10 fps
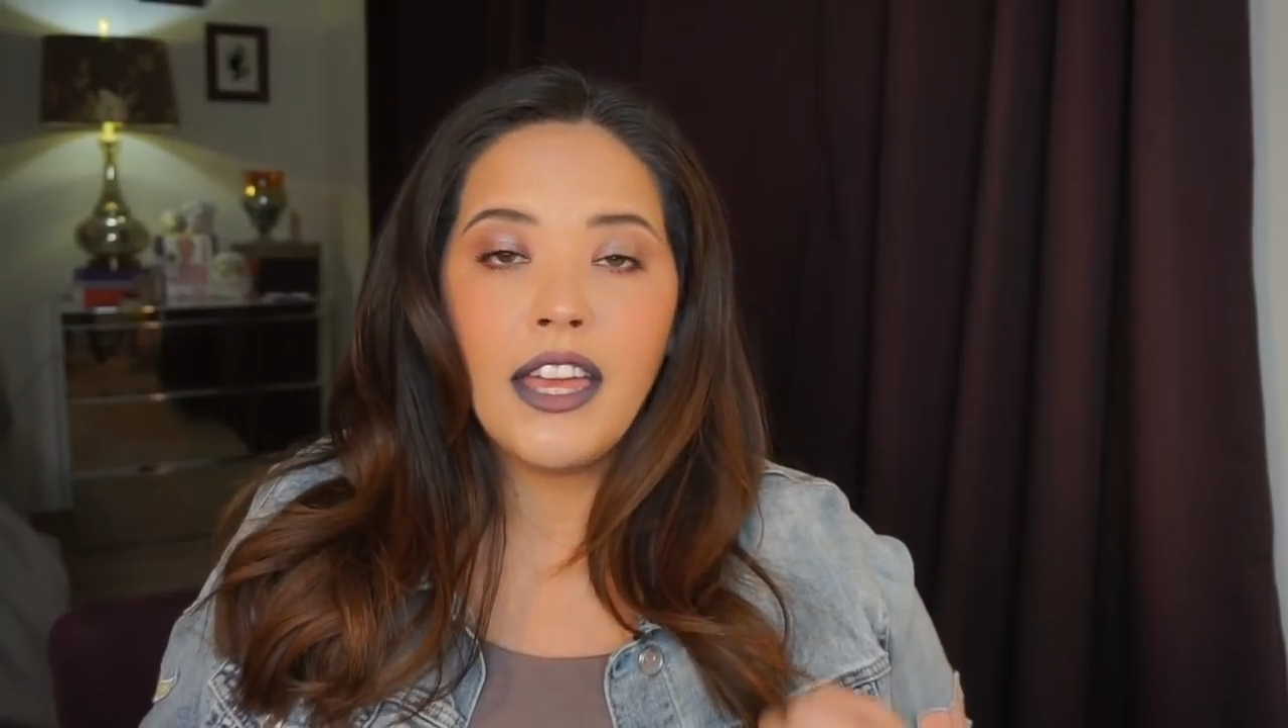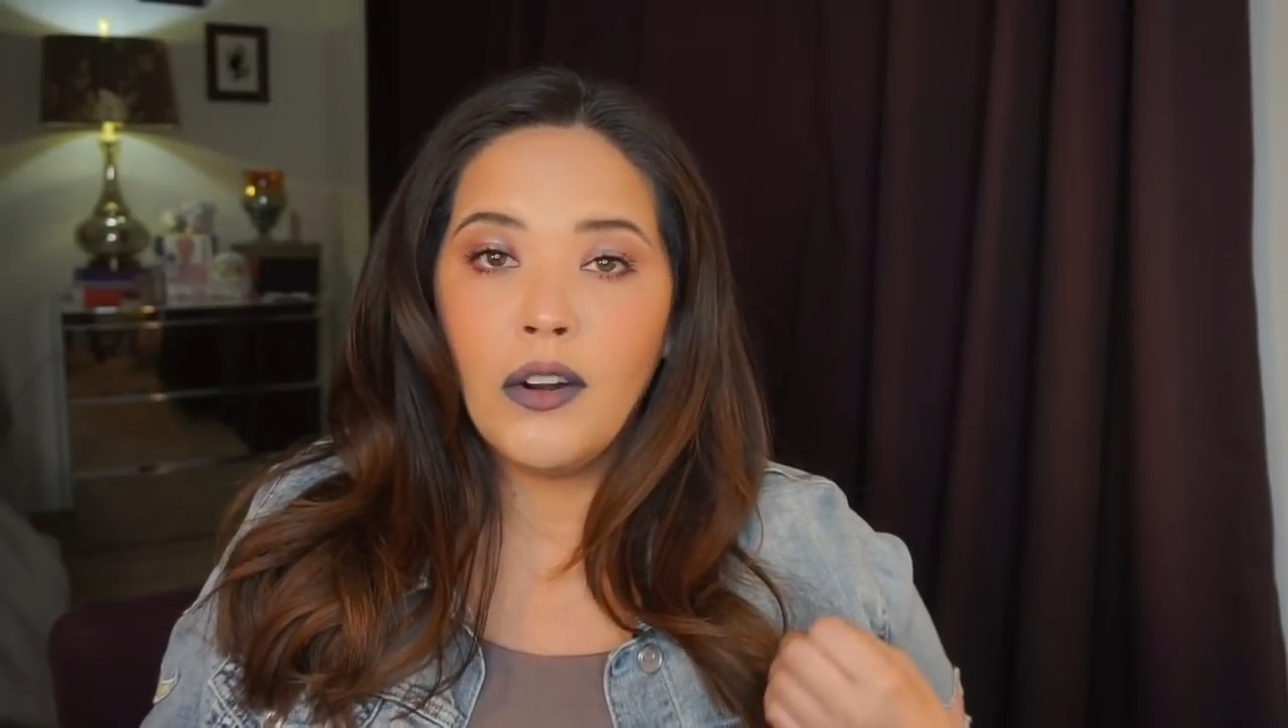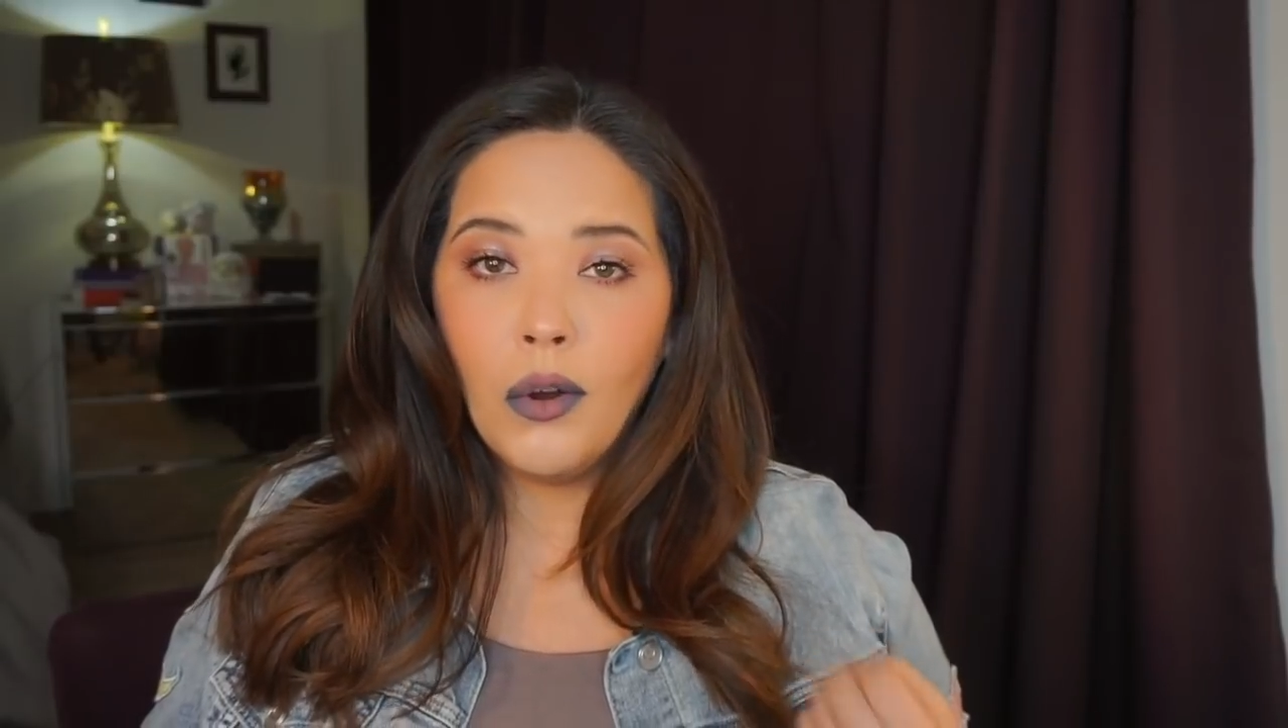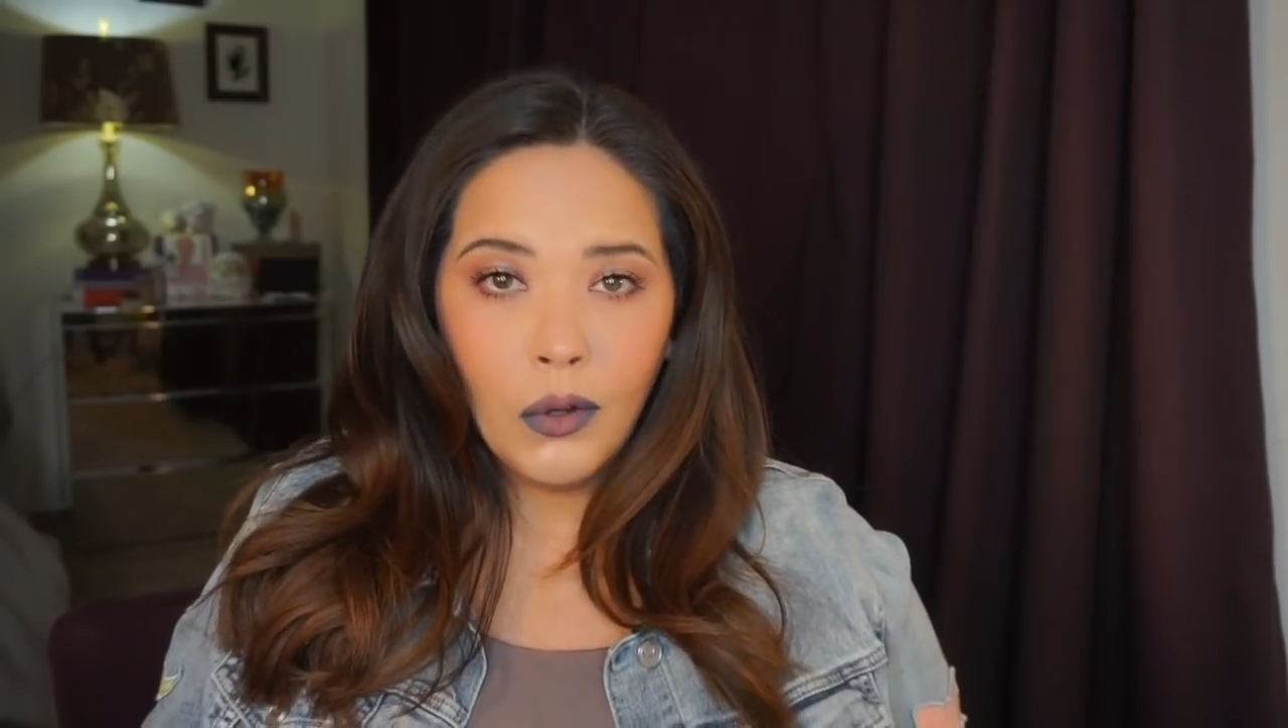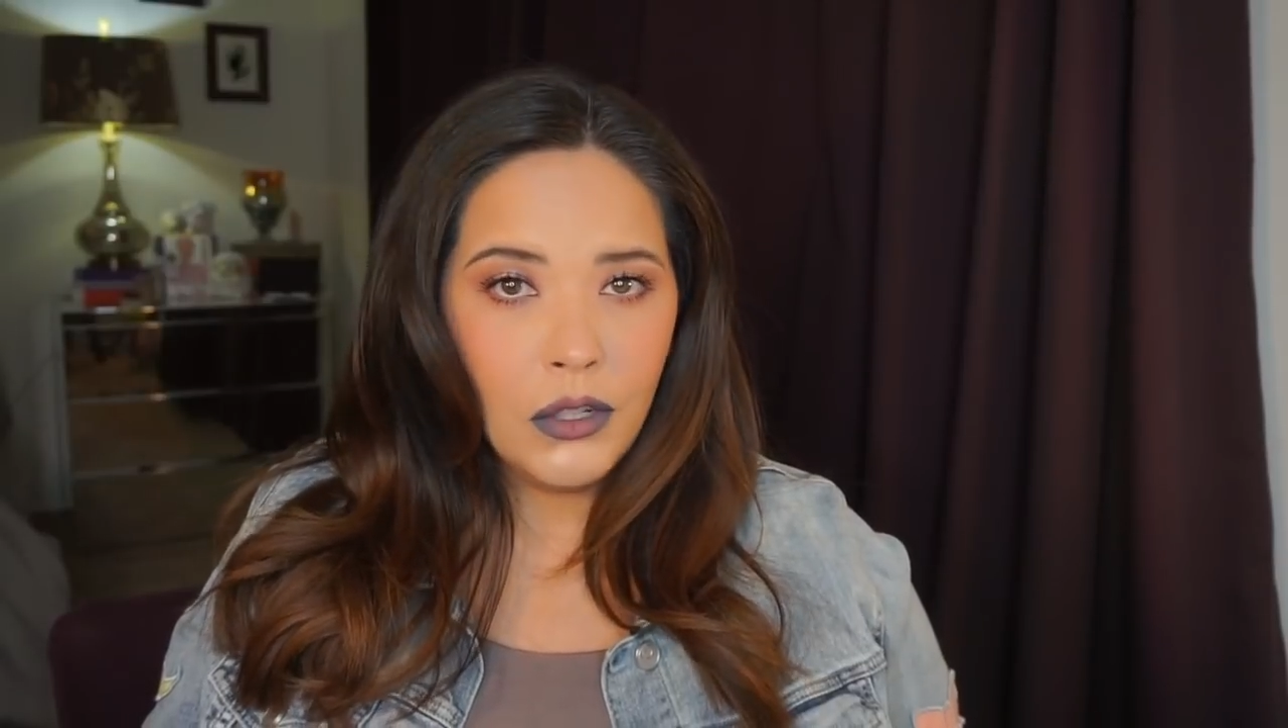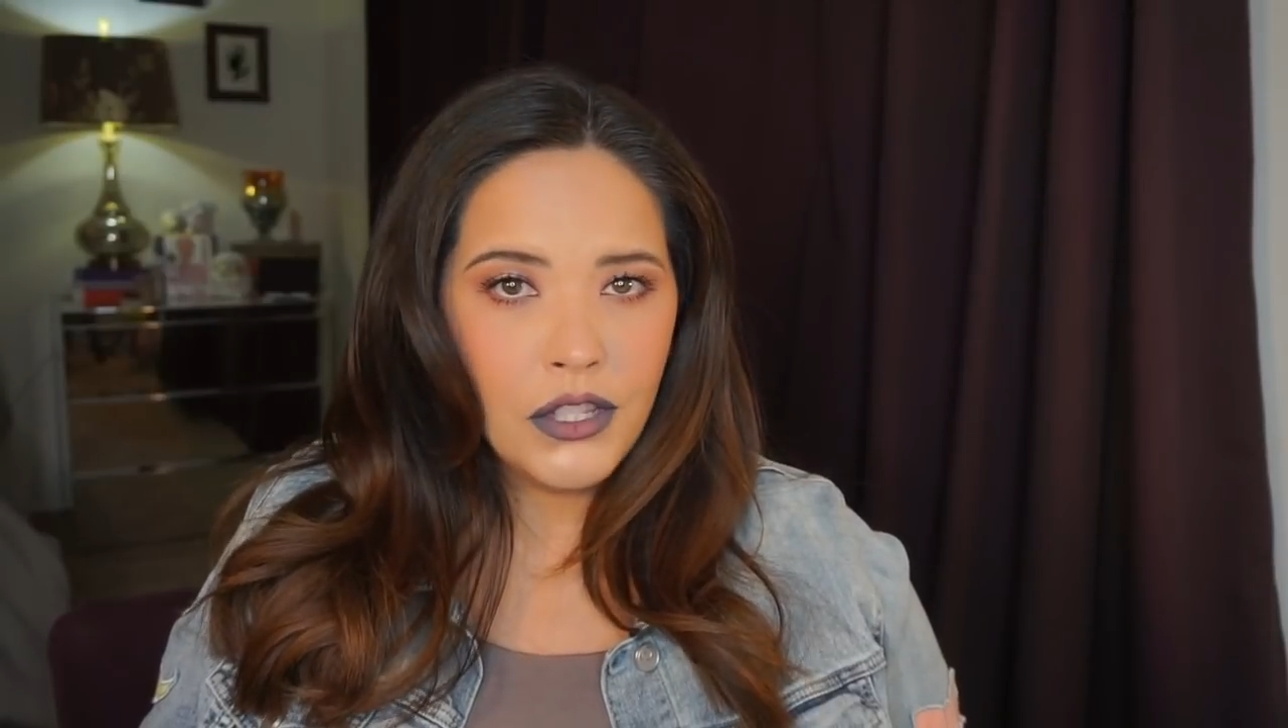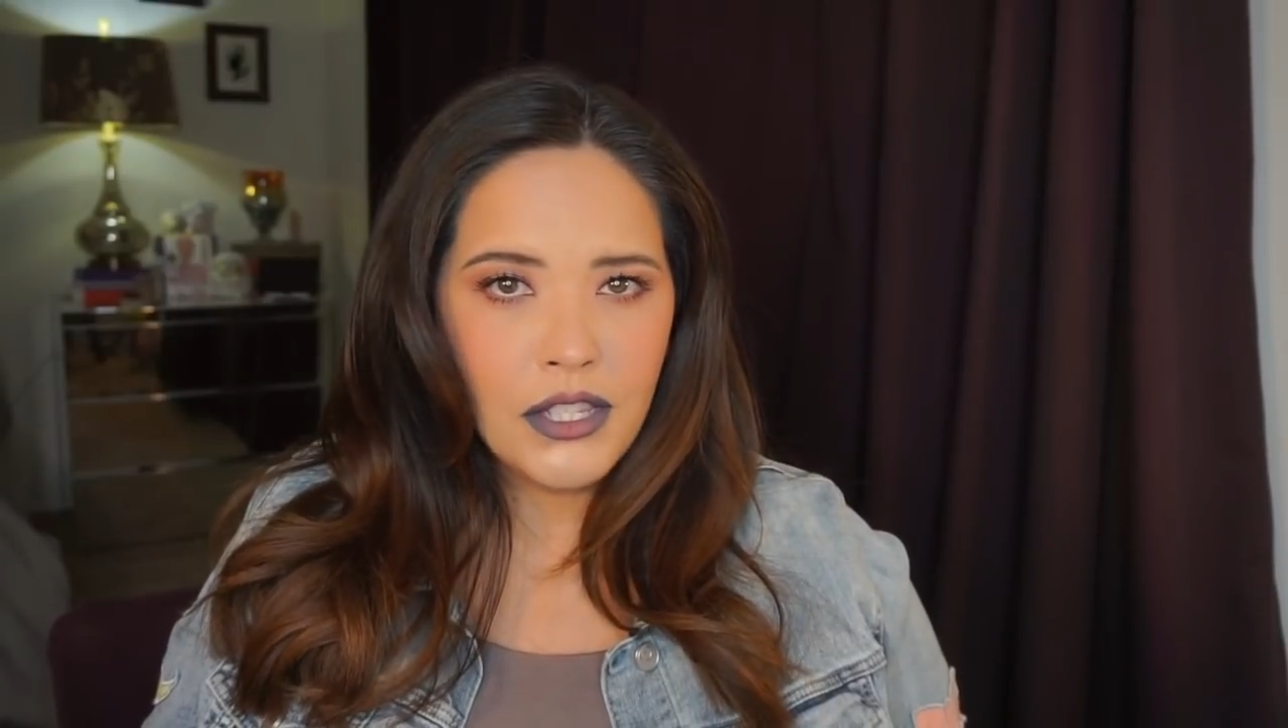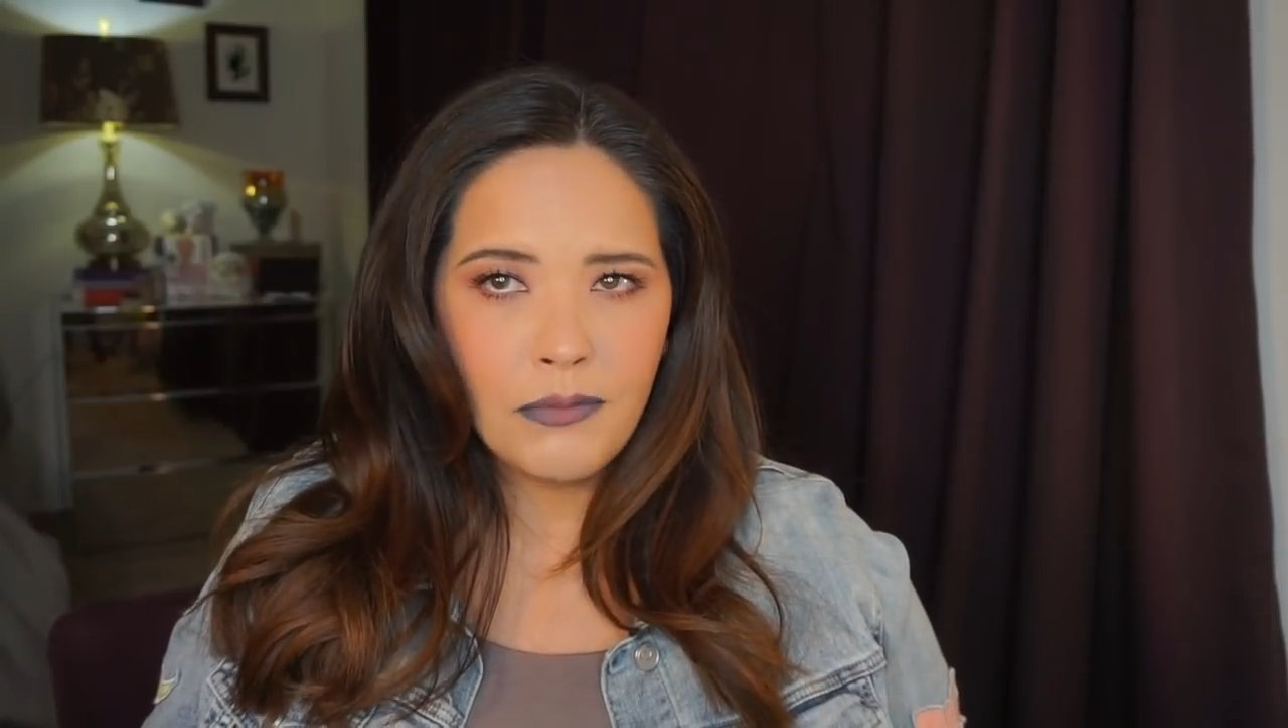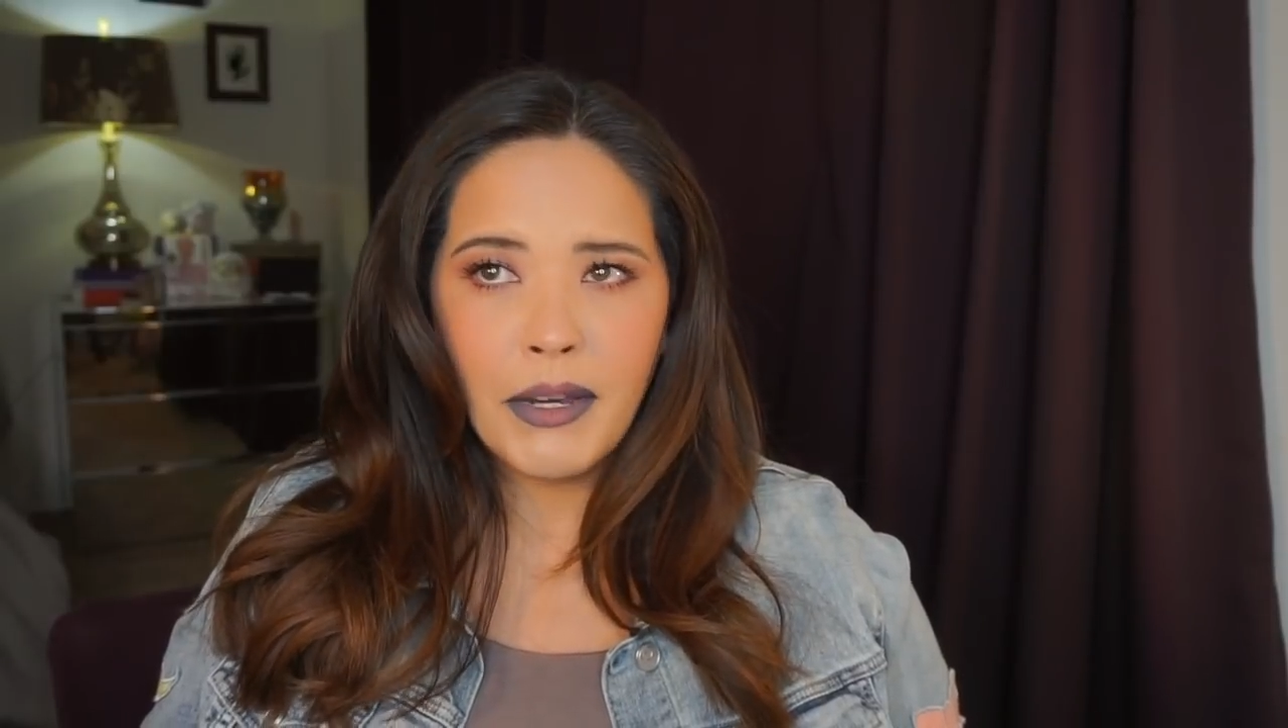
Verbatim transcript: It holds